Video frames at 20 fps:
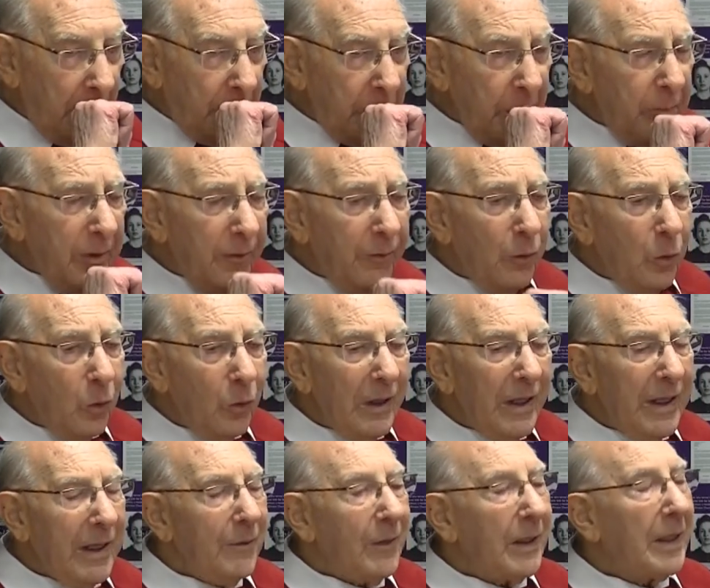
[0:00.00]
But before
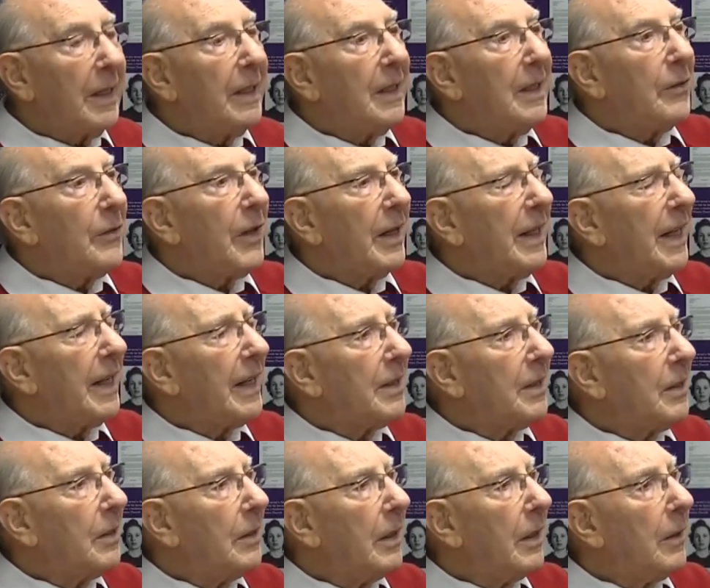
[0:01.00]
leaving, they
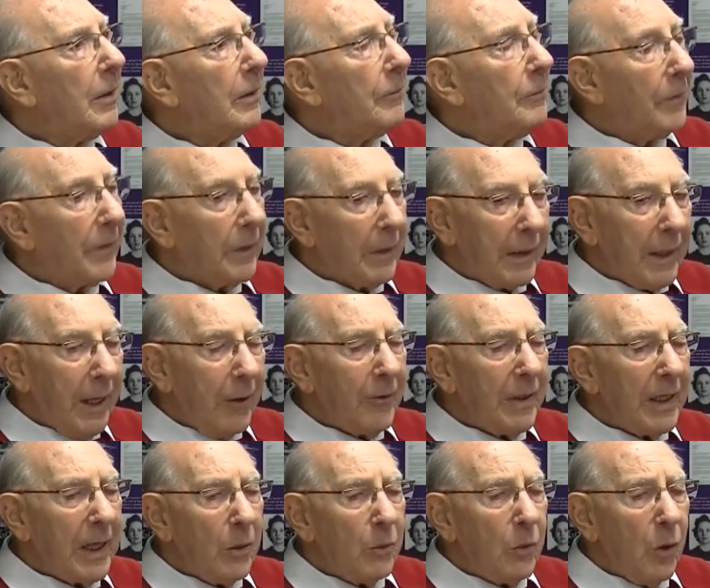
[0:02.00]
had uh,
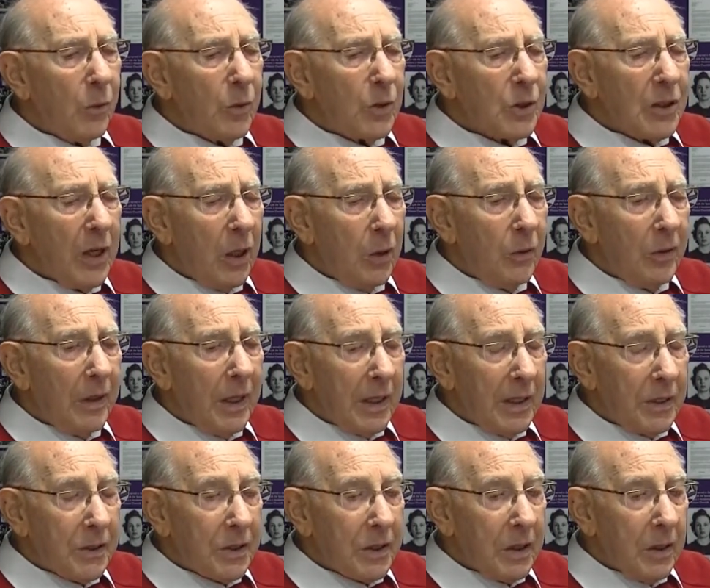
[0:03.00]
carried out what was known
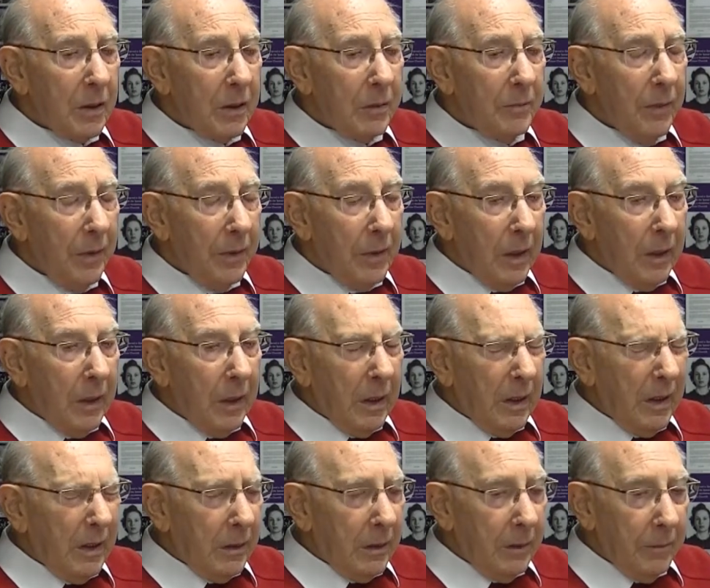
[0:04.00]
as, um,
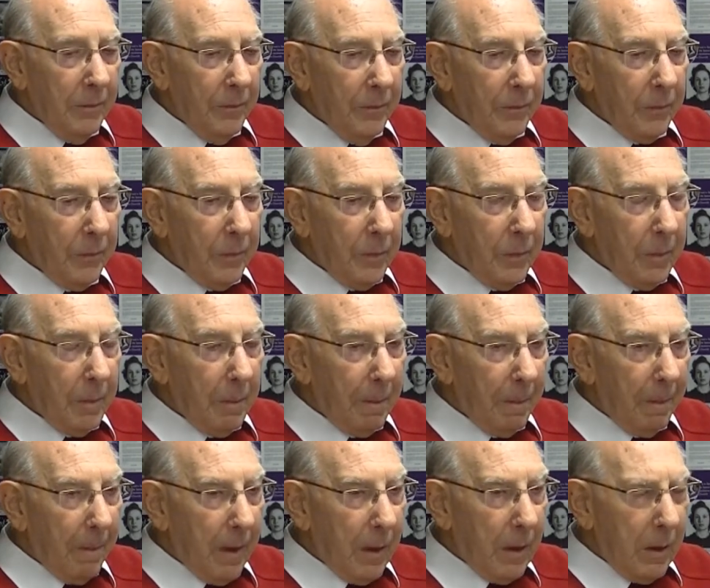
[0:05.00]
um,
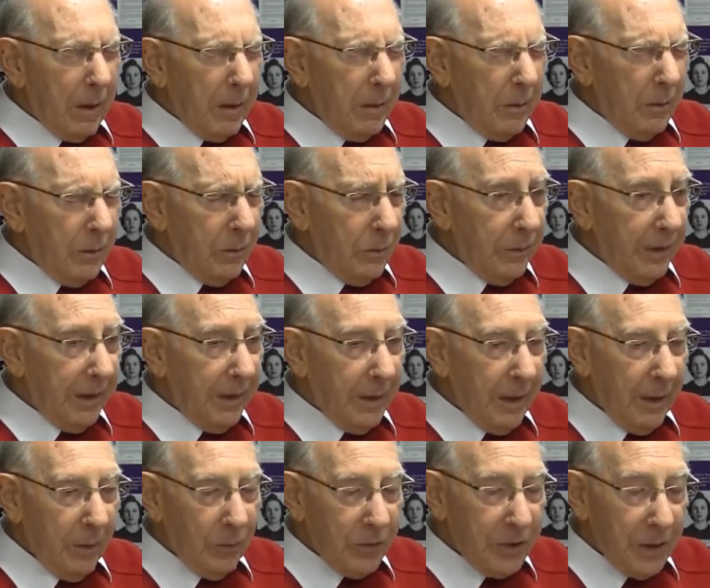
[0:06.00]
uh, oh dear,
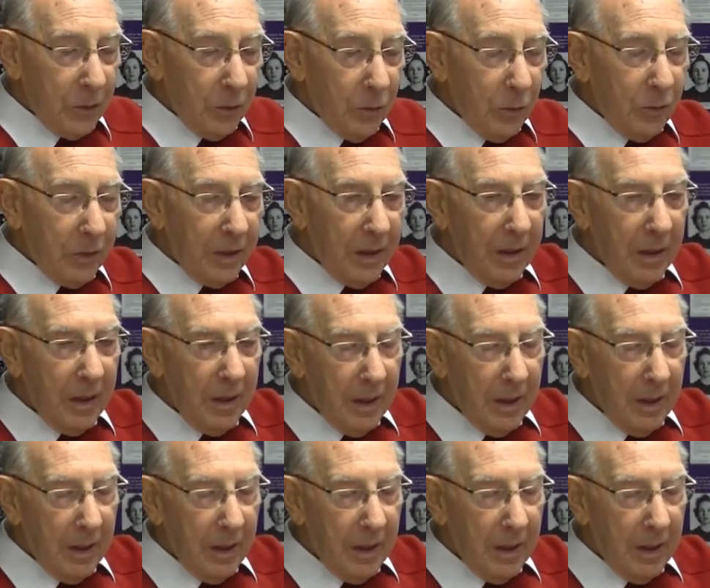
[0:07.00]
what's it called?